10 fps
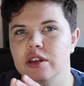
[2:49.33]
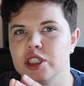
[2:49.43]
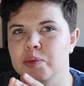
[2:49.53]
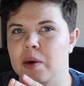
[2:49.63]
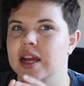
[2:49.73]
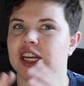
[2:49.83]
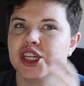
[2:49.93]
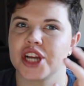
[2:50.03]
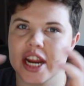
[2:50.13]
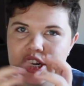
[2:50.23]
sprite
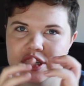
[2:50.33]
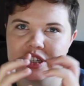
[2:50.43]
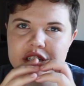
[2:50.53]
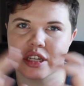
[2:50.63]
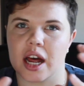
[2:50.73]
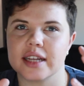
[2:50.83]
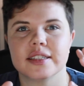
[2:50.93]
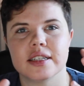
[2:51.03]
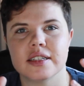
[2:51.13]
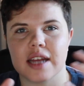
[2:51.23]
changes sizes